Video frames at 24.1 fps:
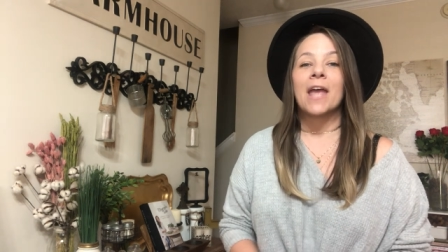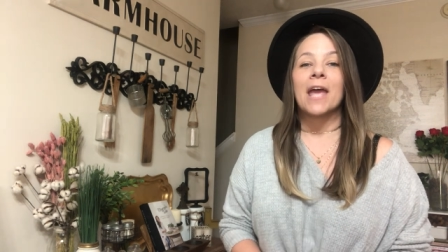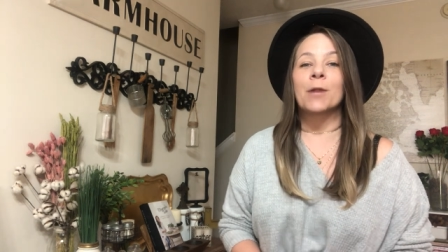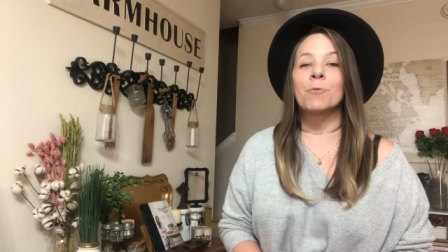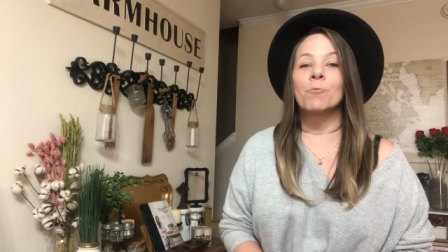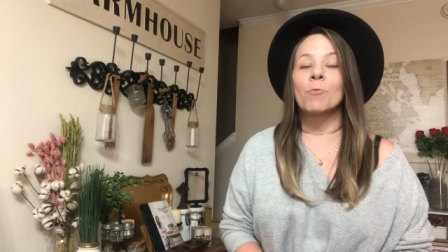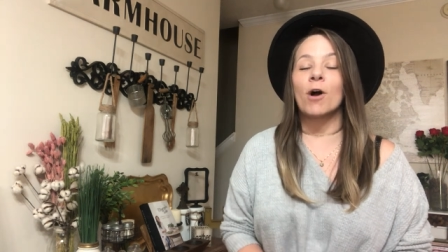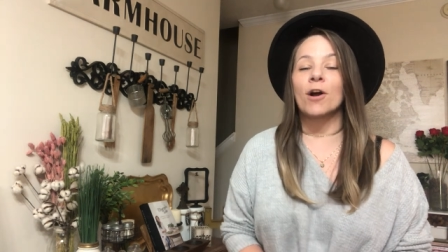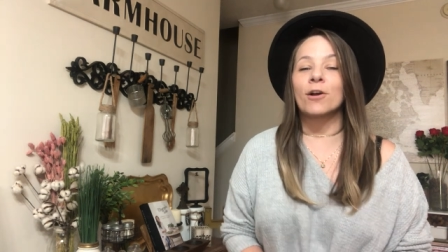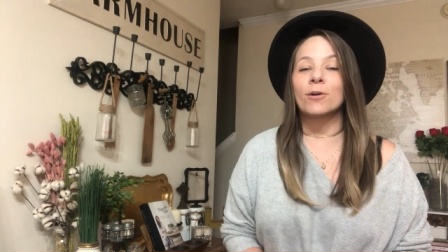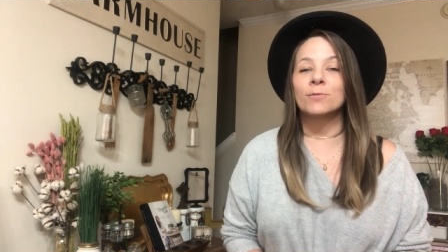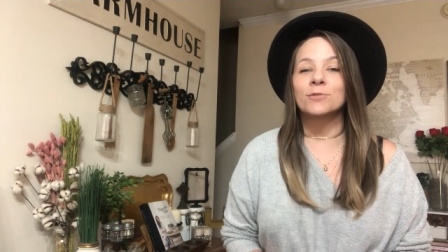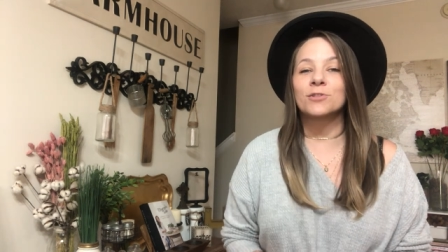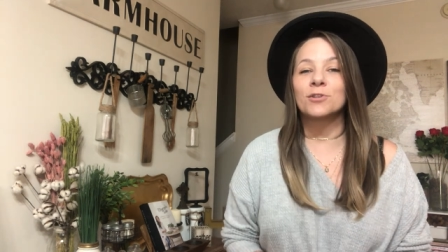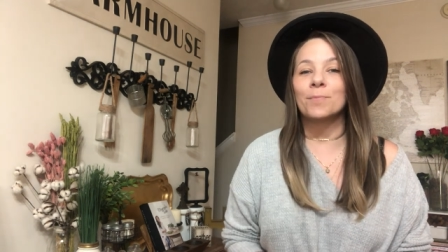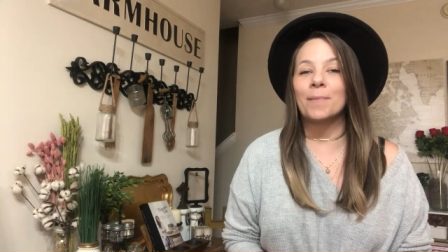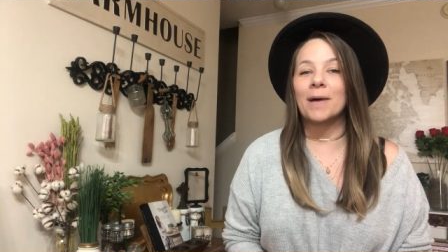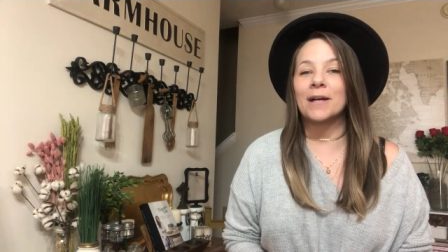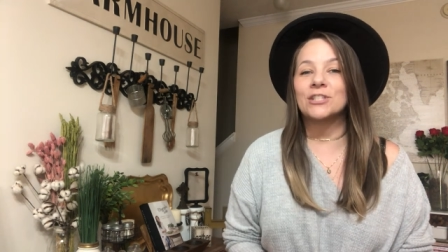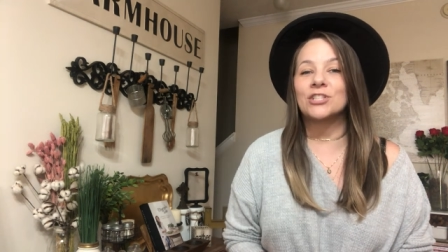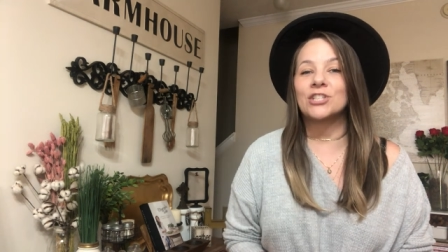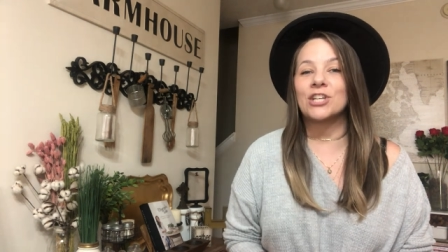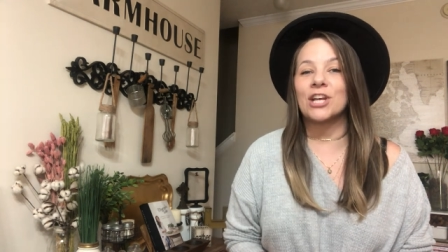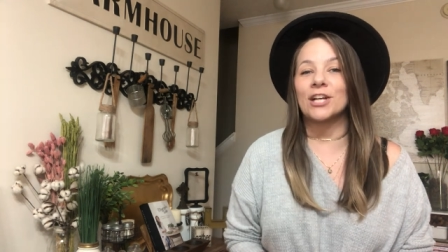and welcome to
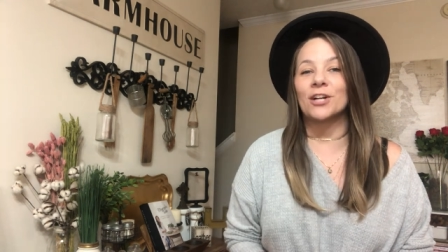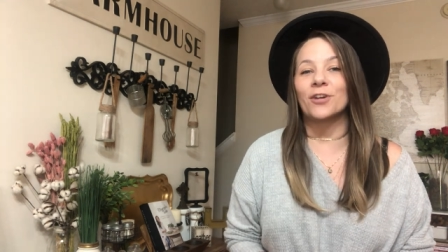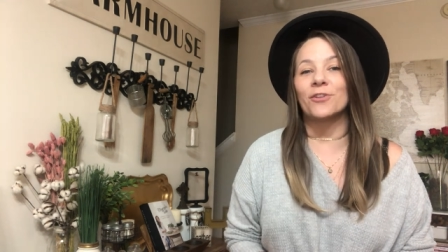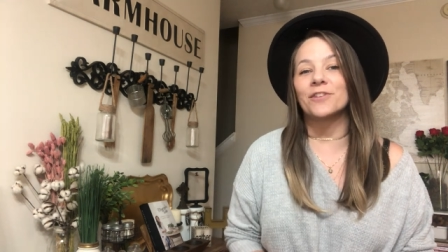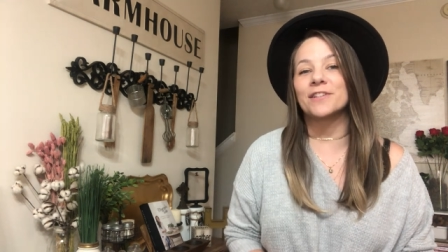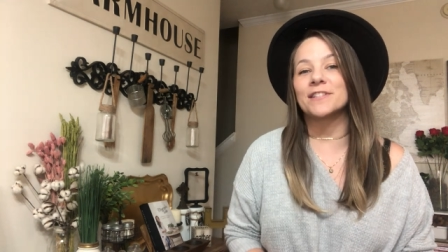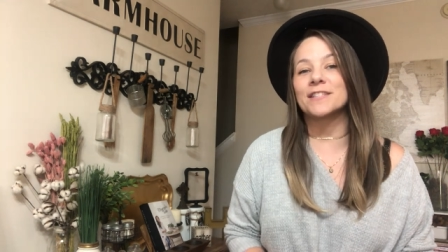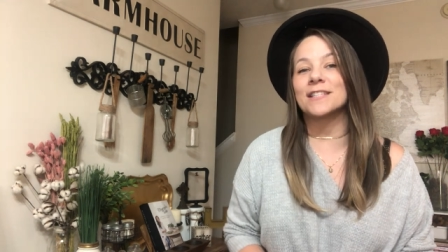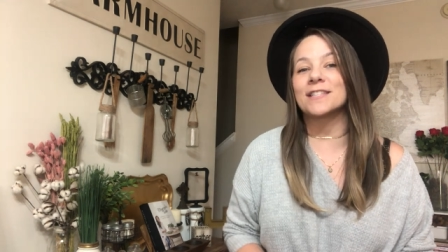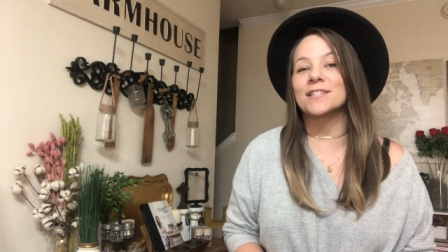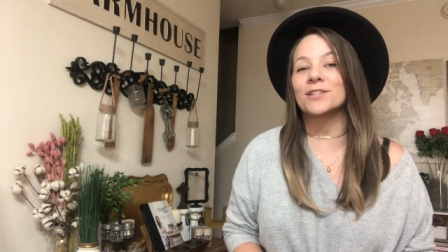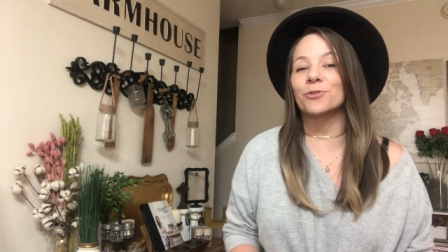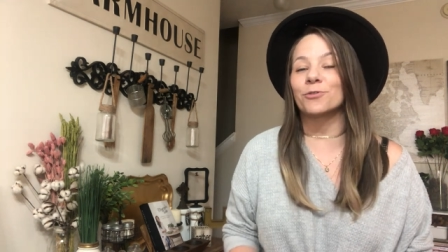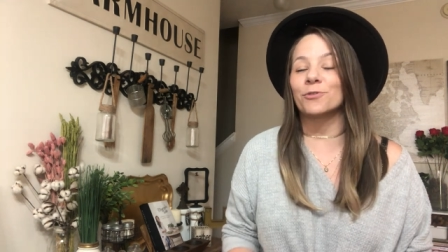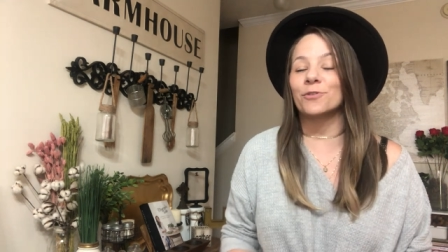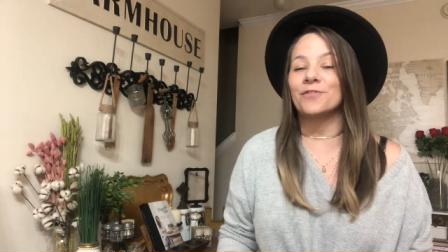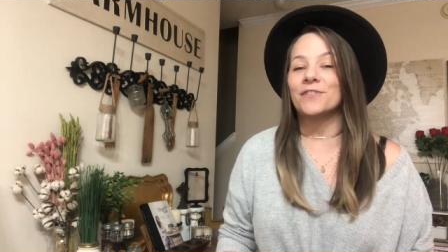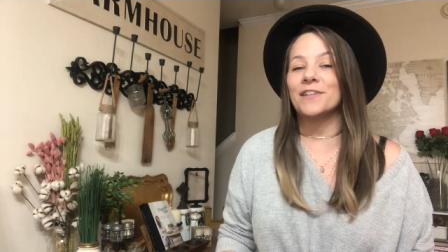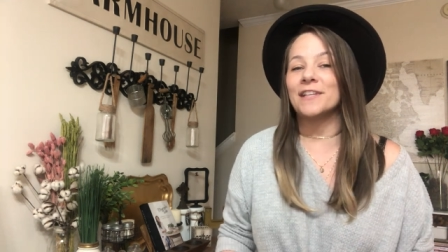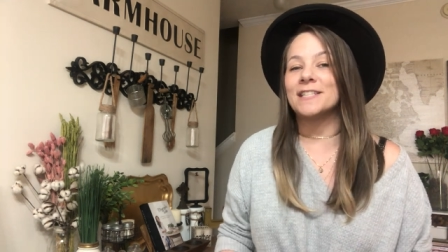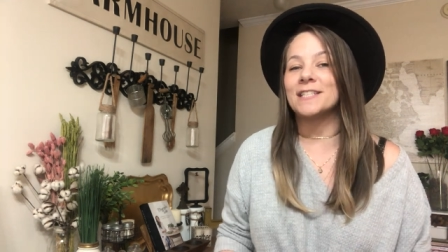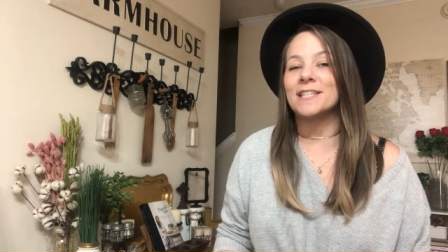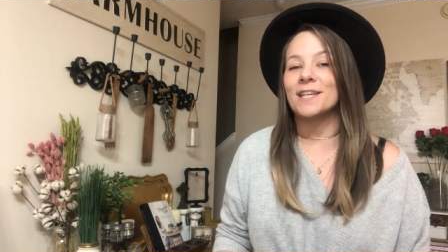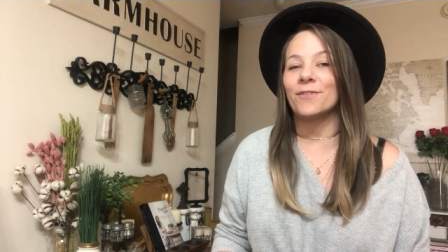my channel, this is
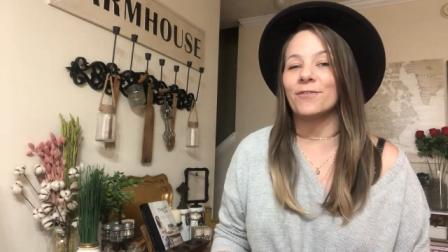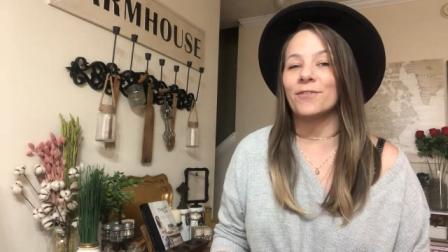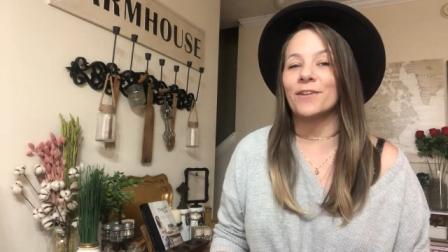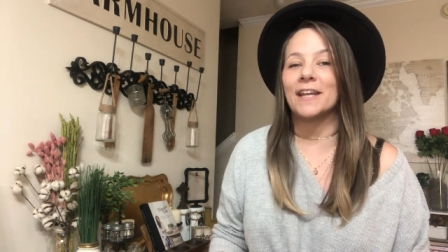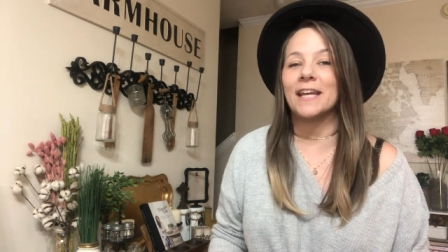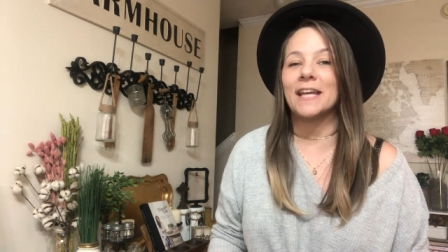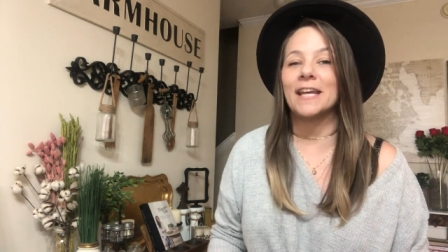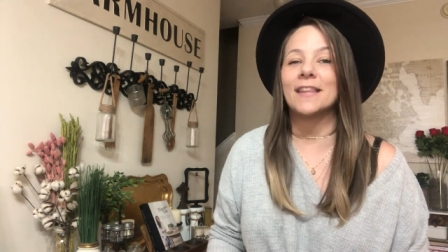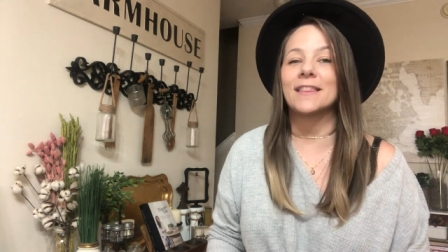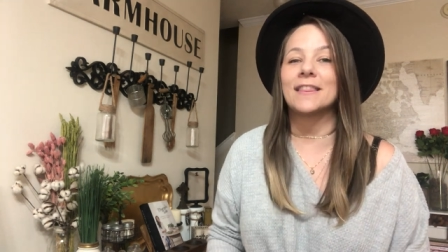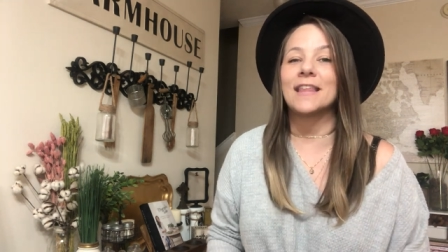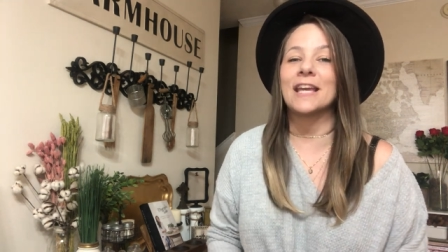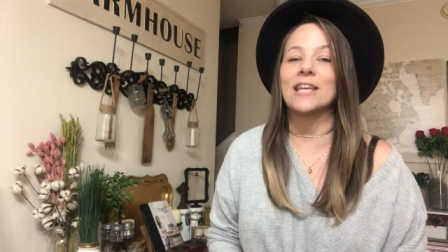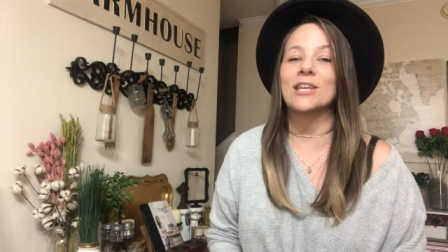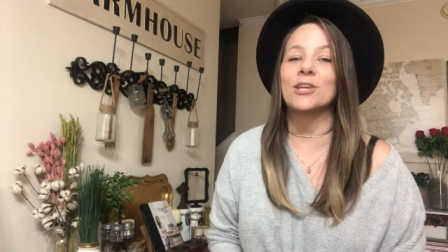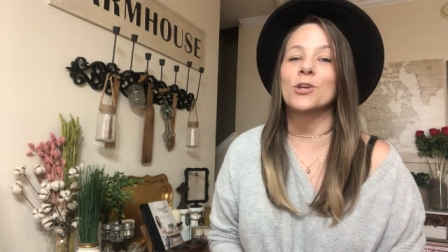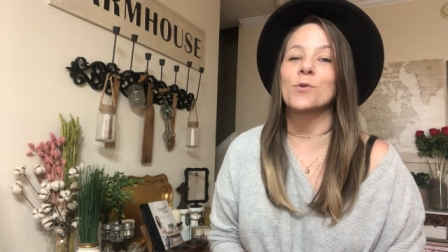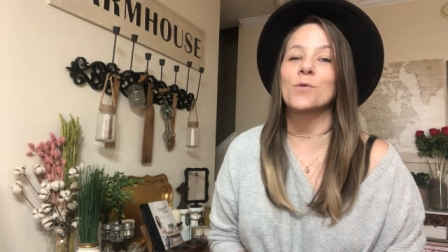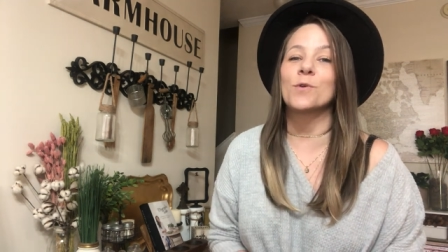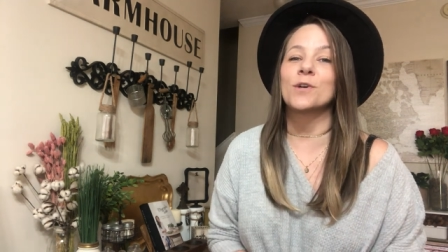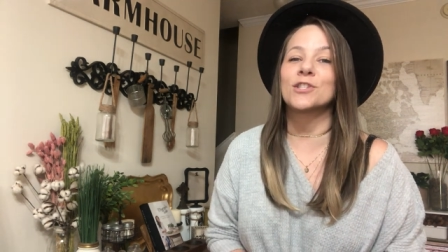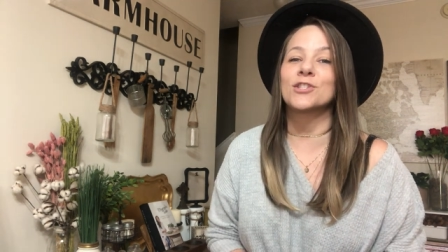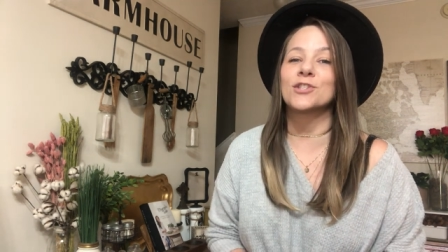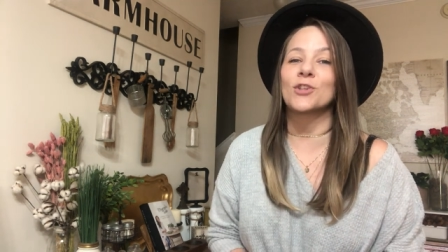Thrifty Tiffany. Thank
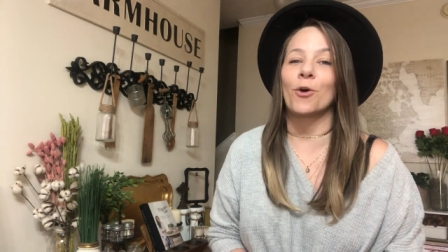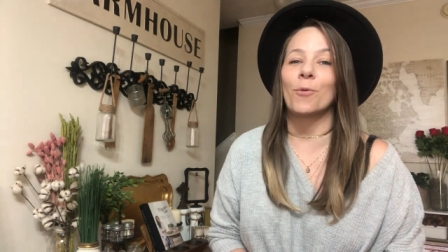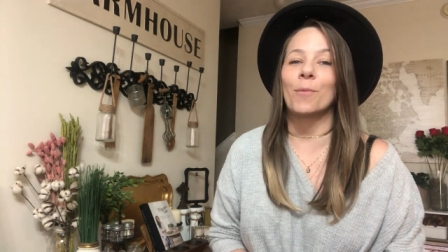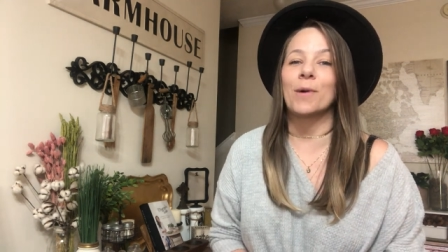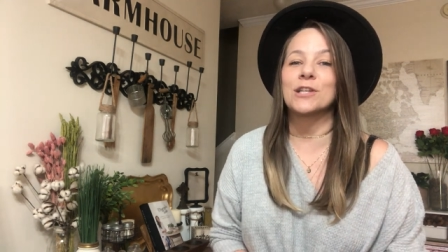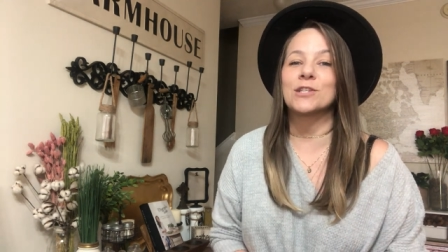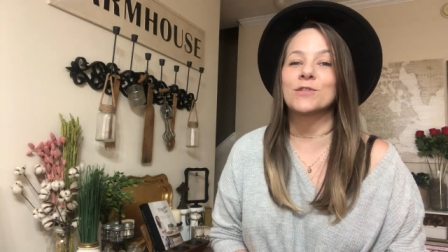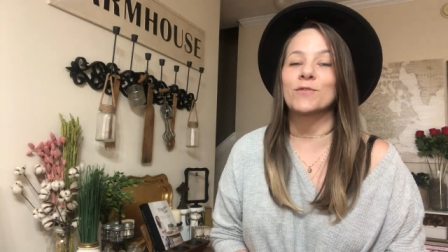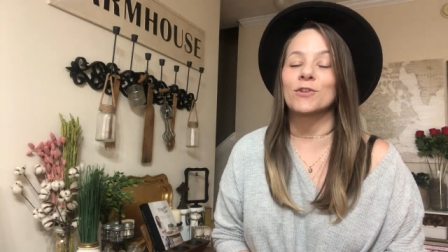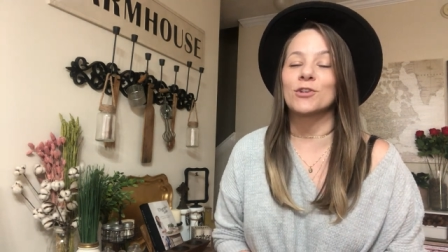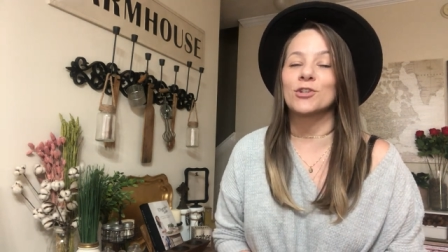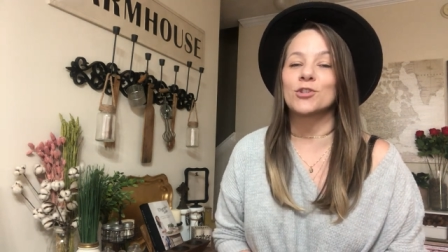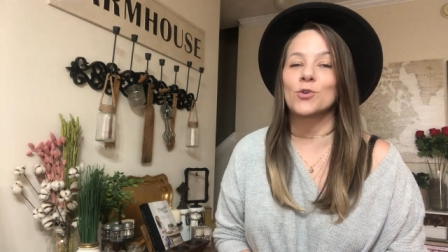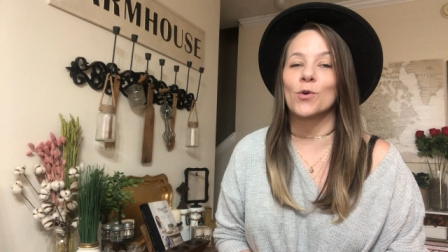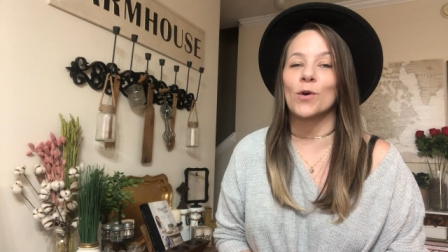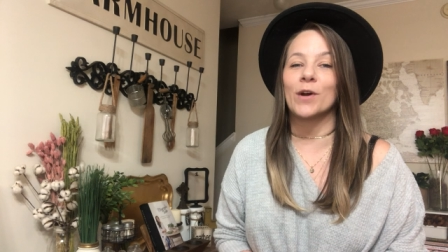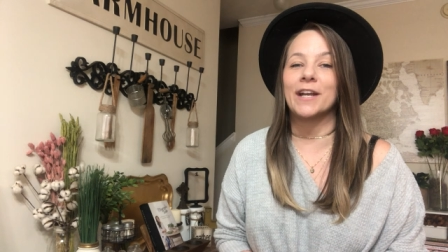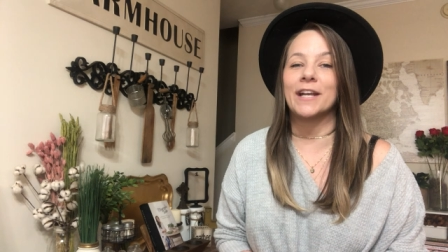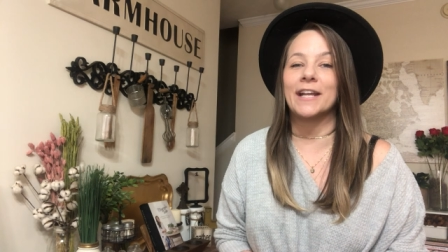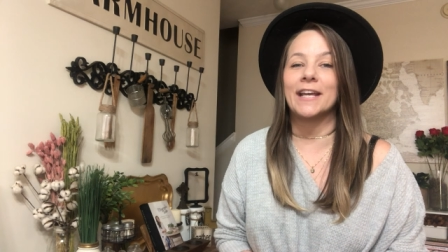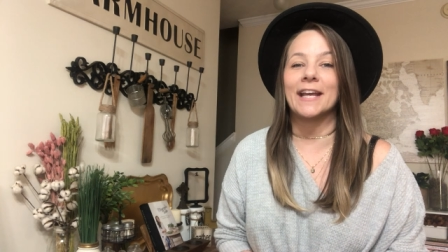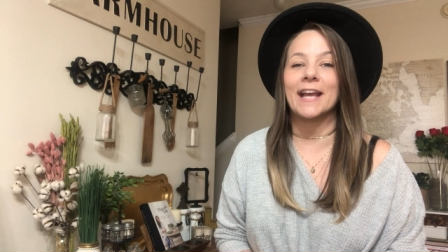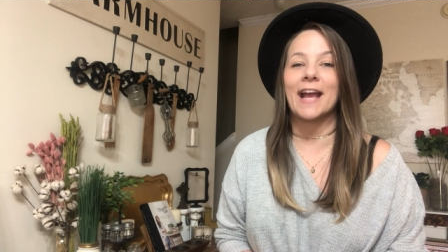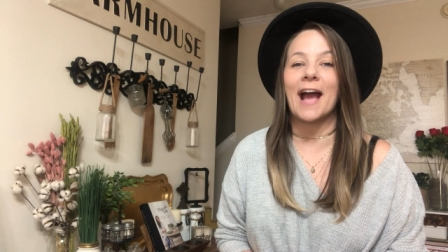you so much for
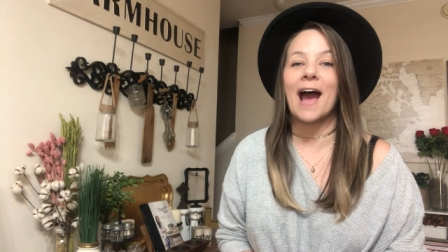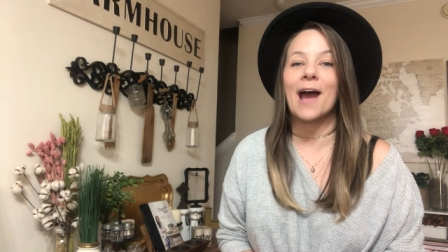joining.